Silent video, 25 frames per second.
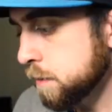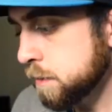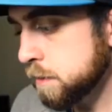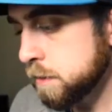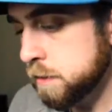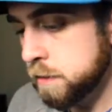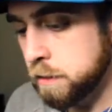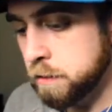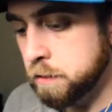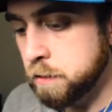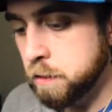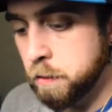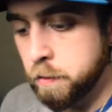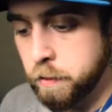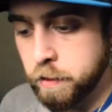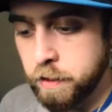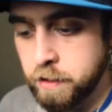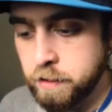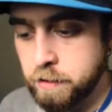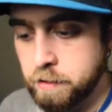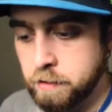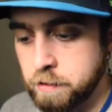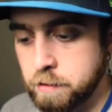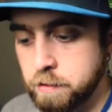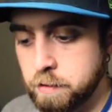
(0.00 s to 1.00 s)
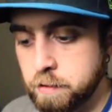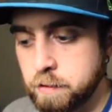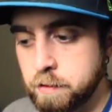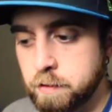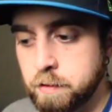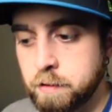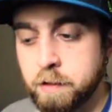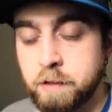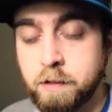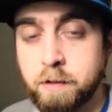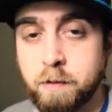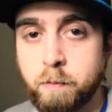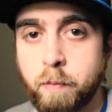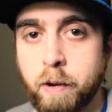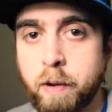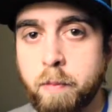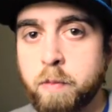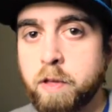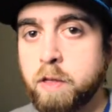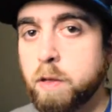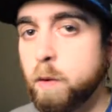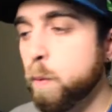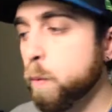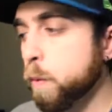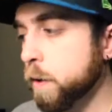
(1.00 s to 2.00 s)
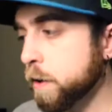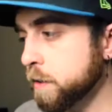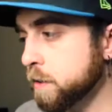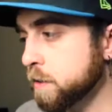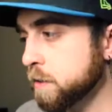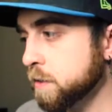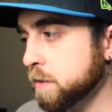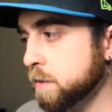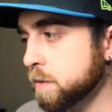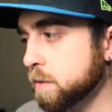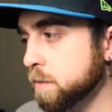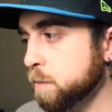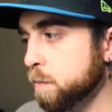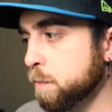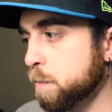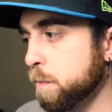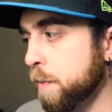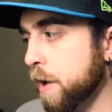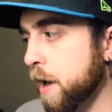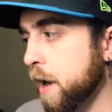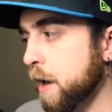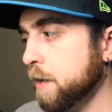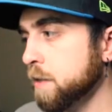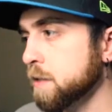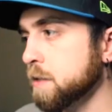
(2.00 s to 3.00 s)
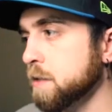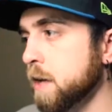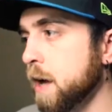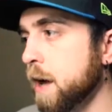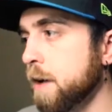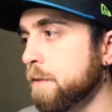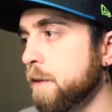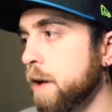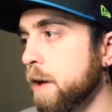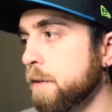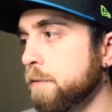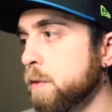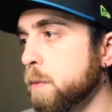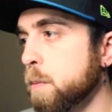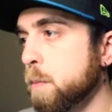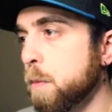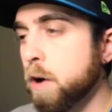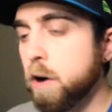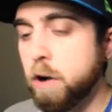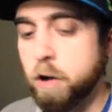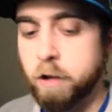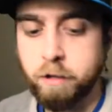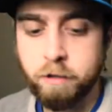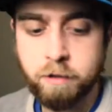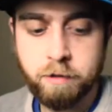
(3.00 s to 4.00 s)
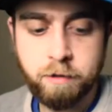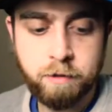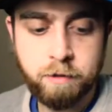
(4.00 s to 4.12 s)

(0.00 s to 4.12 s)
Still no hits. This might be the worst box I've ever bought.